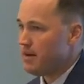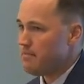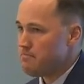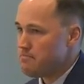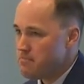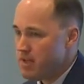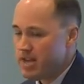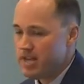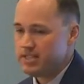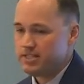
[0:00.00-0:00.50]

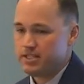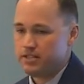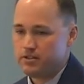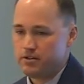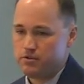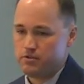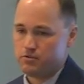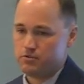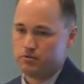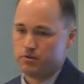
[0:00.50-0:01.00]
amazing
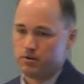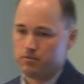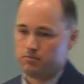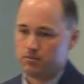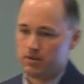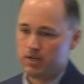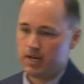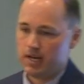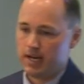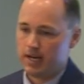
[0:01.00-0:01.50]
newsroom.
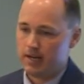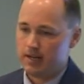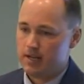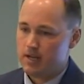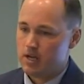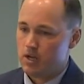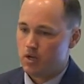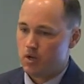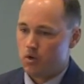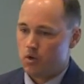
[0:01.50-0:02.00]

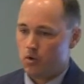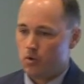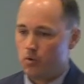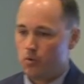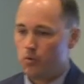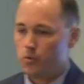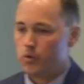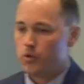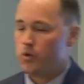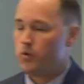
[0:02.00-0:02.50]

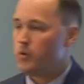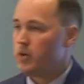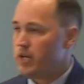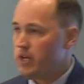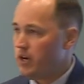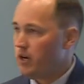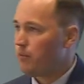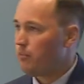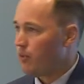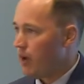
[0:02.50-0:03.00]
You
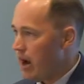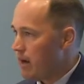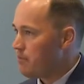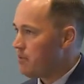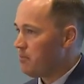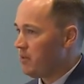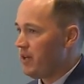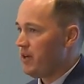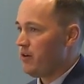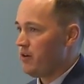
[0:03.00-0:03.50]
hear
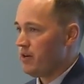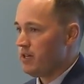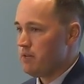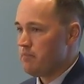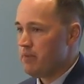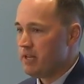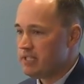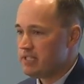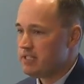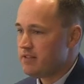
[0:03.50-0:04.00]
probably or in the
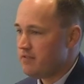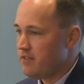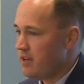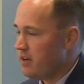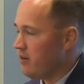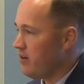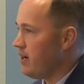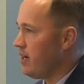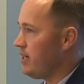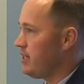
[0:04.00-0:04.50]
midst of
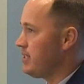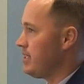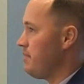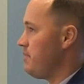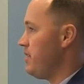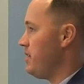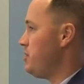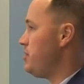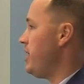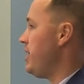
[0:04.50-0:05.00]
hearing some
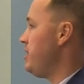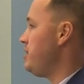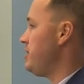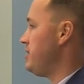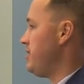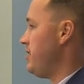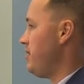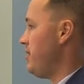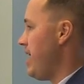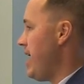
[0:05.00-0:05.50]
of the
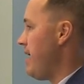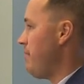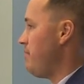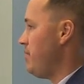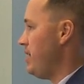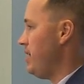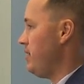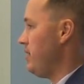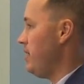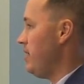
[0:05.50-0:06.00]
changes that are
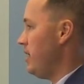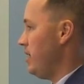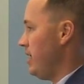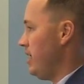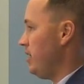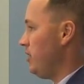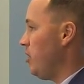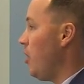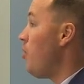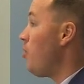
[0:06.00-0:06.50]
happening
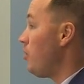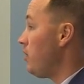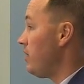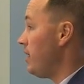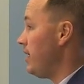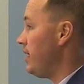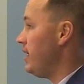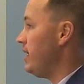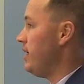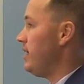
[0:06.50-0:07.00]

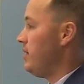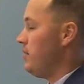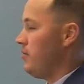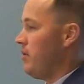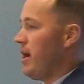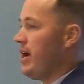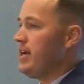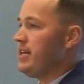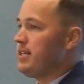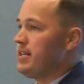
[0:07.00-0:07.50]
locally,
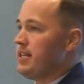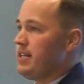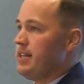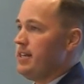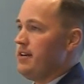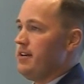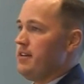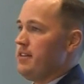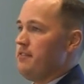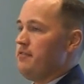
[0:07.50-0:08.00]
right?
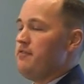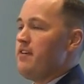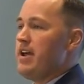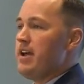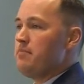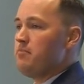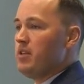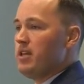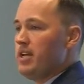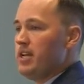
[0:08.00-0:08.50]
The
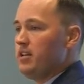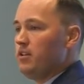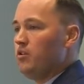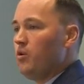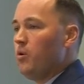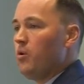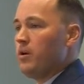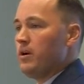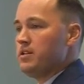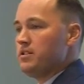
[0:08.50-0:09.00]
family in
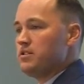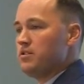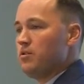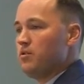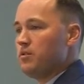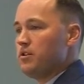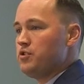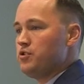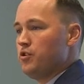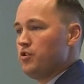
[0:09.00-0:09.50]
Lawrence
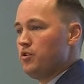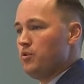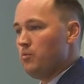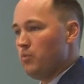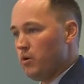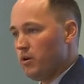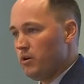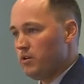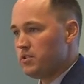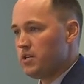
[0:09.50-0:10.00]
sold the Journal
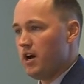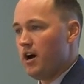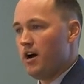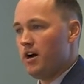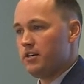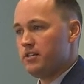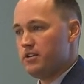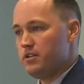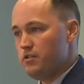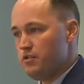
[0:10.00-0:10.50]
World to
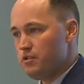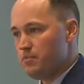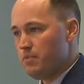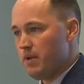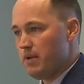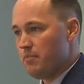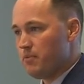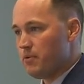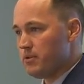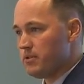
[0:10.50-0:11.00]
Ogden
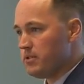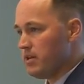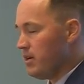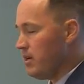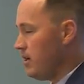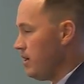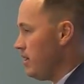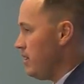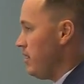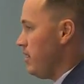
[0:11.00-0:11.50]
Newspapers.
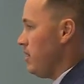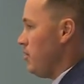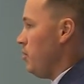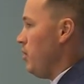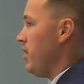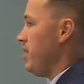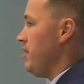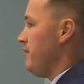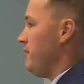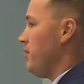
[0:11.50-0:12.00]

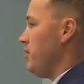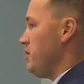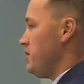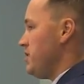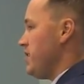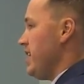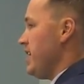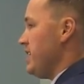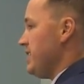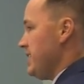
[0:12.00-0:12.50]
One of the
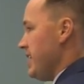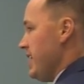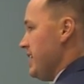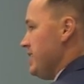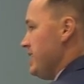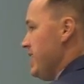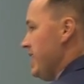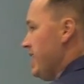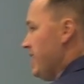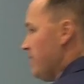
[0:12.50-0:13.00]
first things they
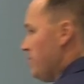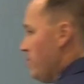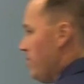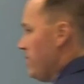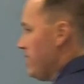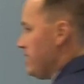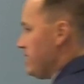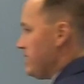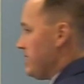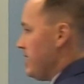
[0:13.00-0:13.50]
did
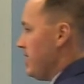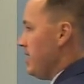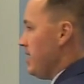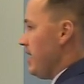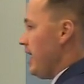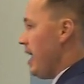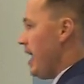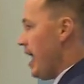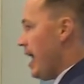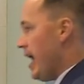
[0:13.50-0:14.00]
was
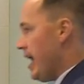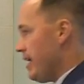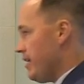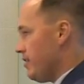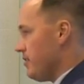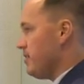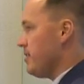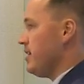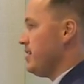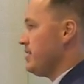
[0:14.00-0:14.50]

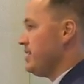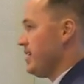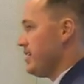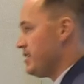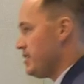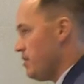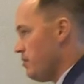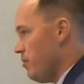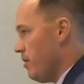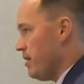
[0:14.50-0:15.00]
hired
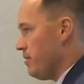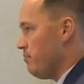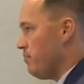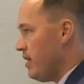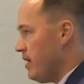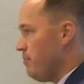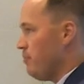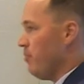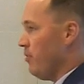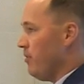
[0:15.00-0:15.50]
61
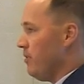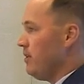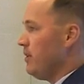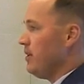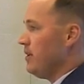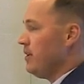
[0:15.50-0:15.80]
people.